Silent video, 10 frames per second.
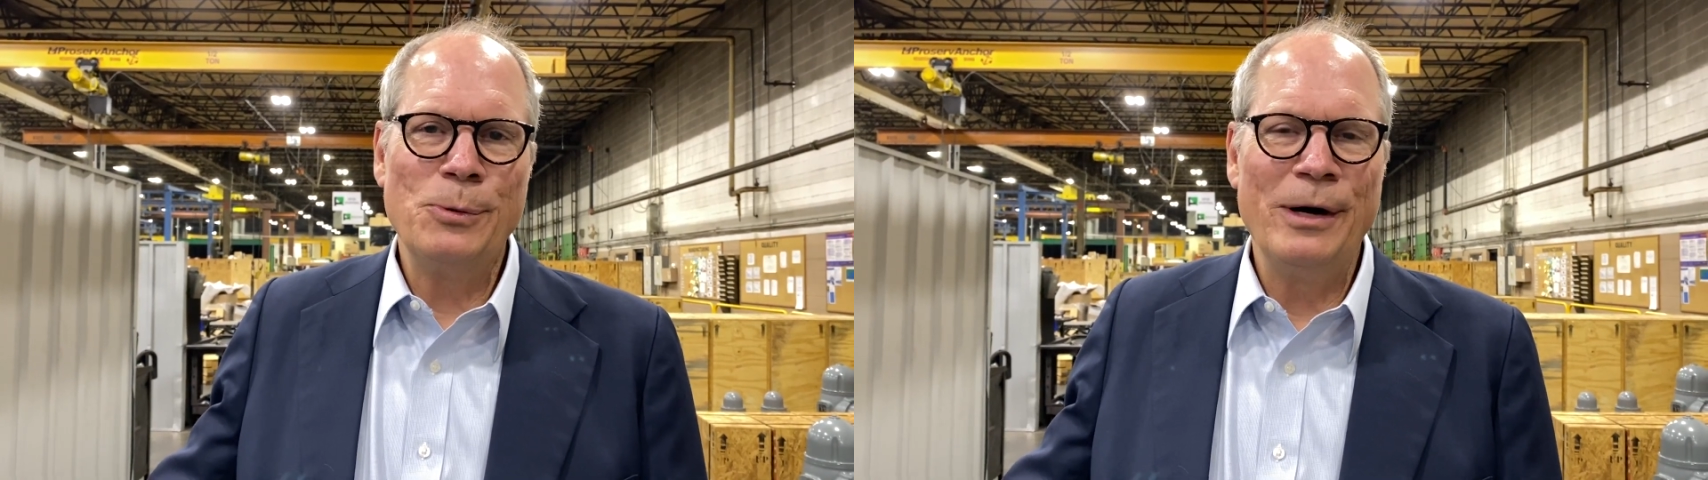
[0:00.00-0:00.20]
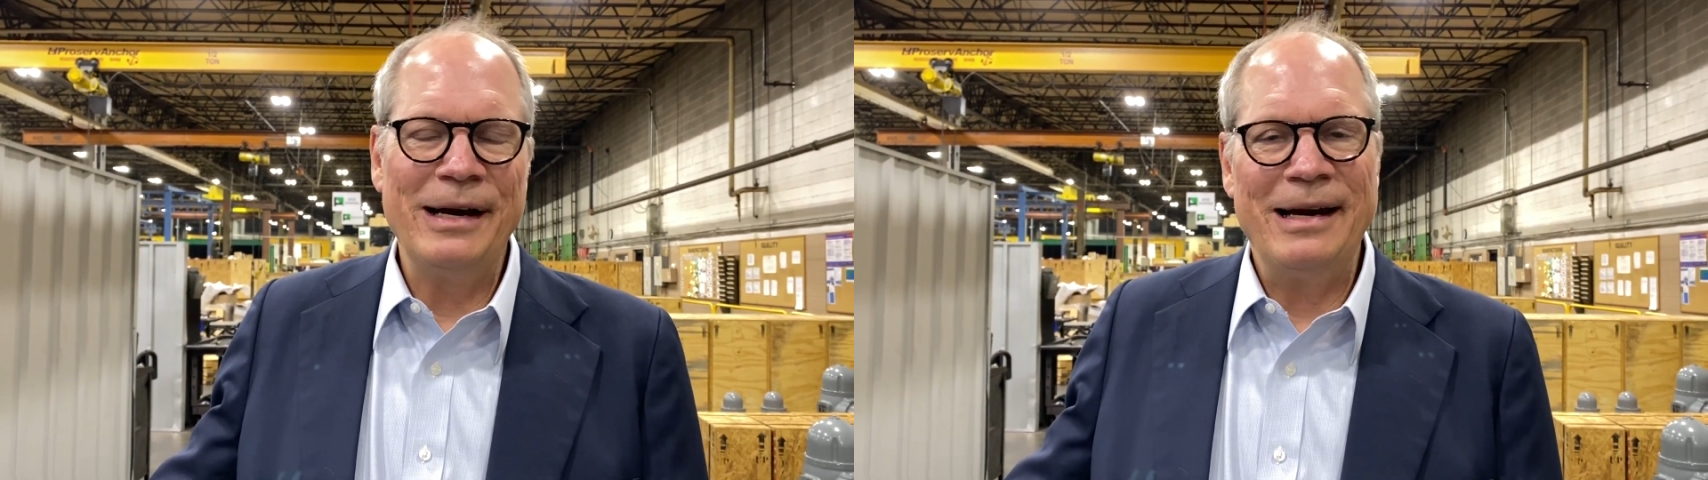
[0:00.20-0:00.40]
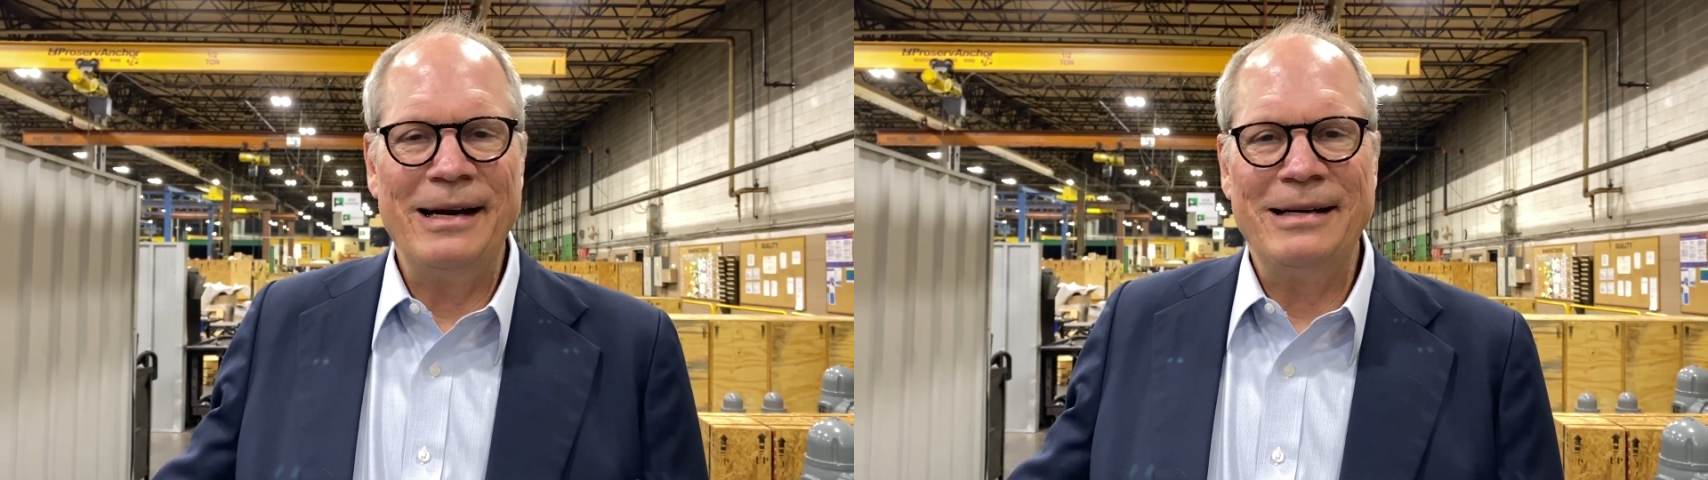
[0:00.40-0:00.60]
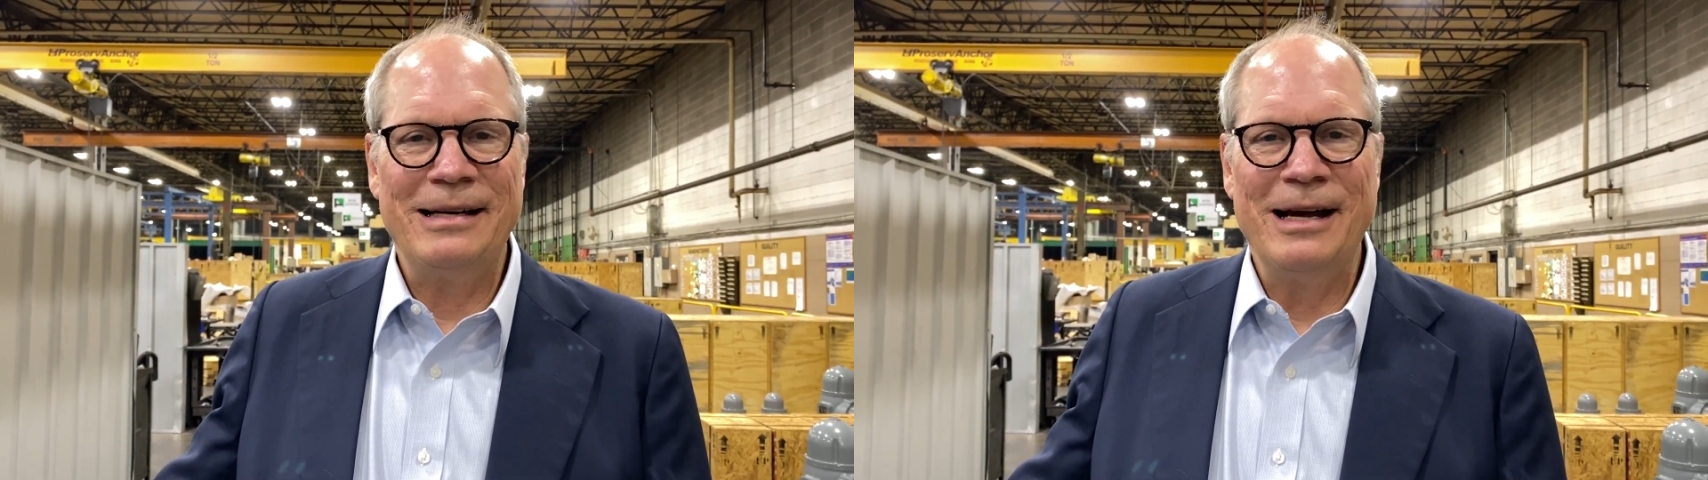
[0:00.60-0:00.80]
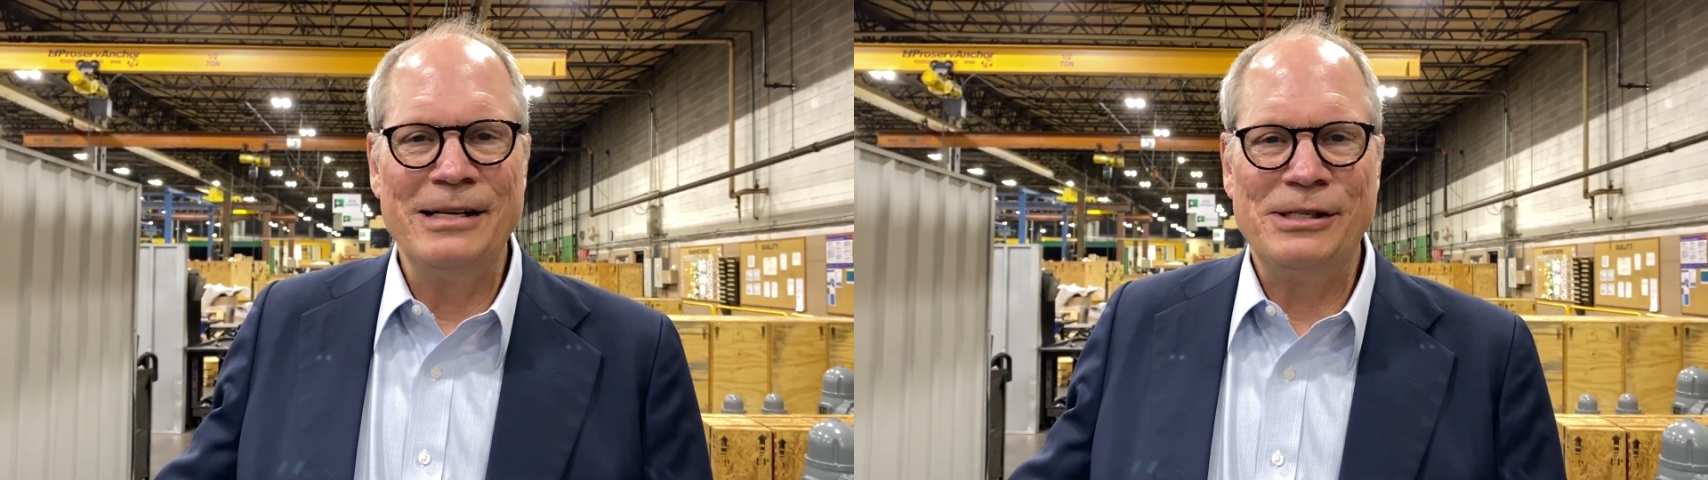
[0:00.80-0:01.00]
what
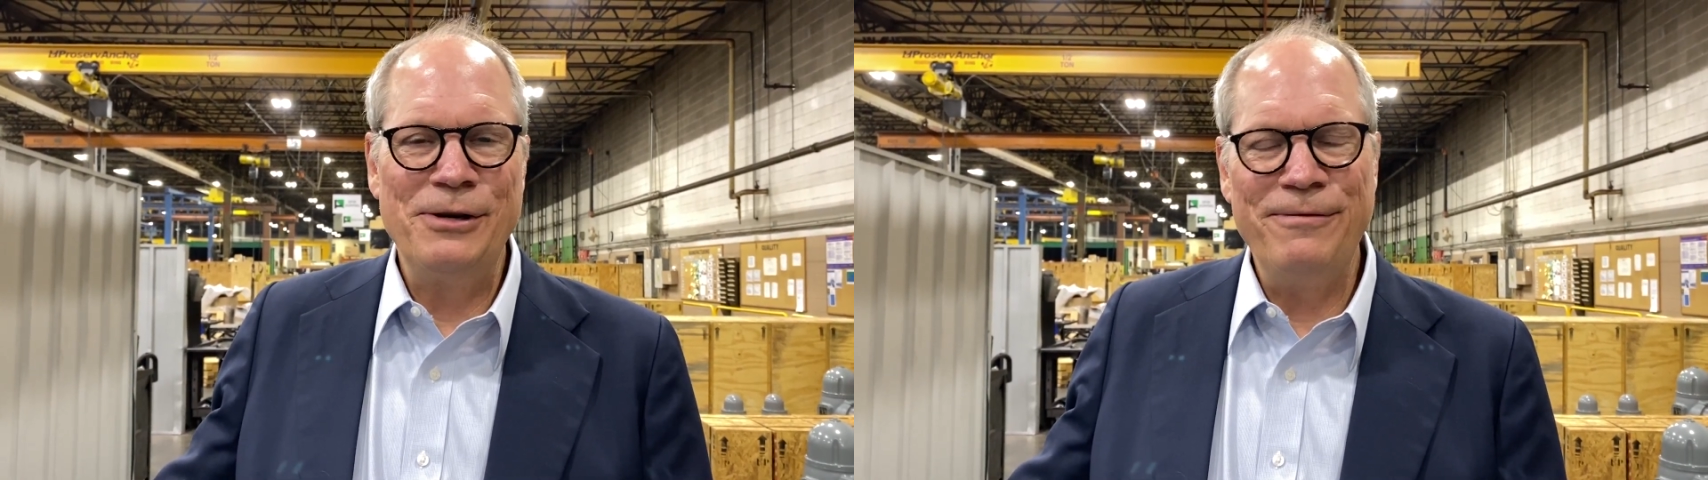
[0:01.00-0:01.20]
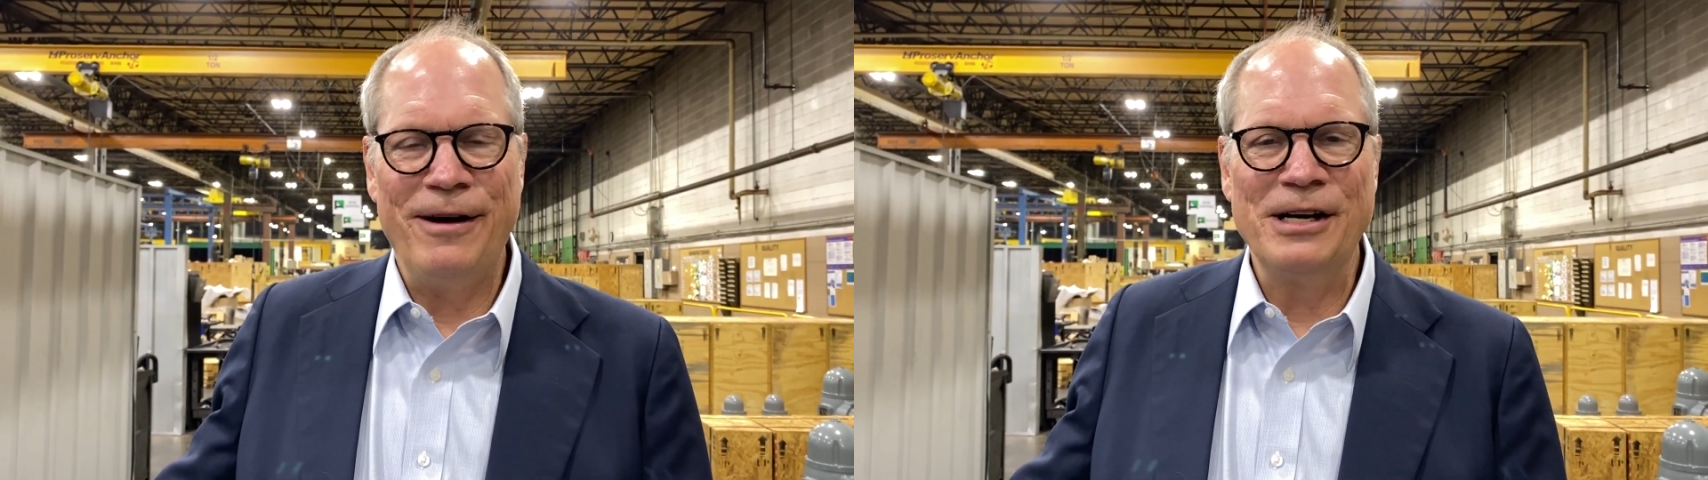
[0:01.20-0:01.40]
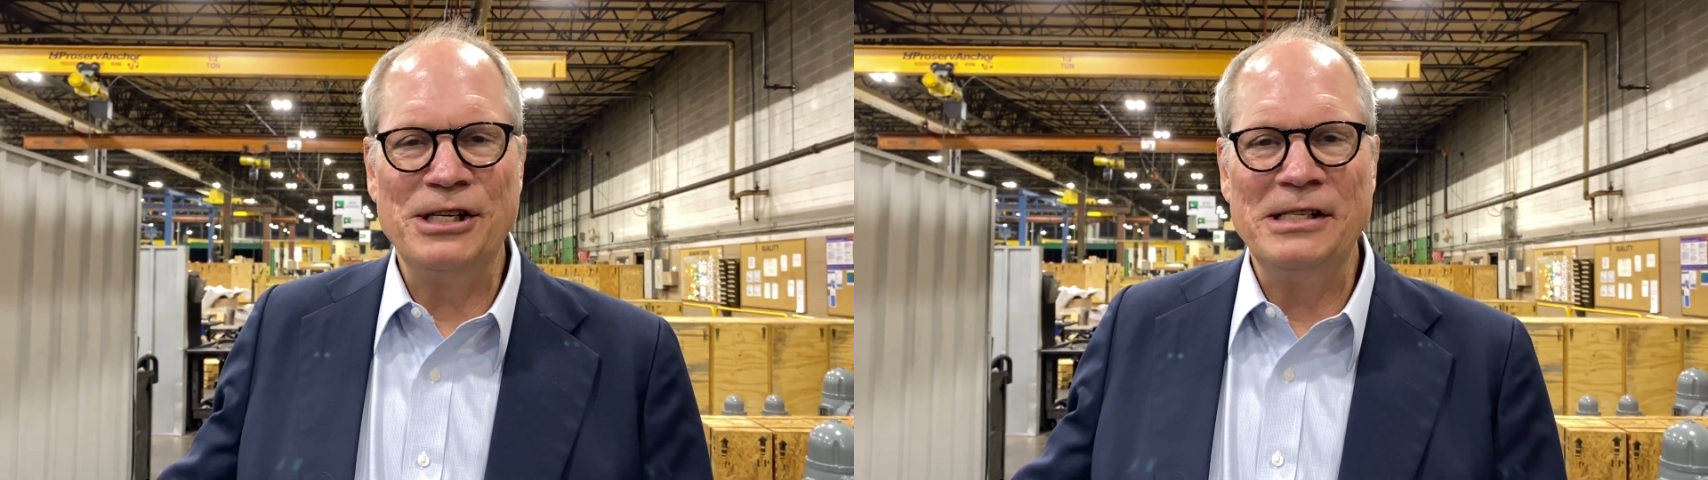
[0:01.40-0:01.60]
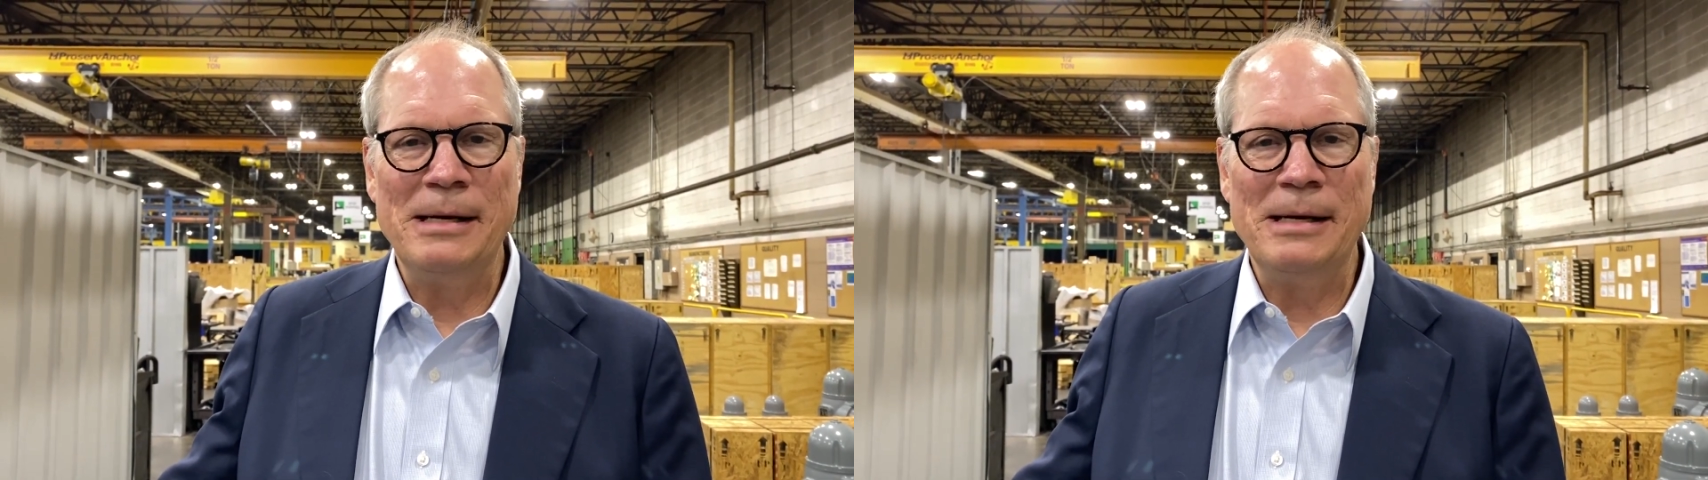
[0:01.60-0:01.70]
does two functions.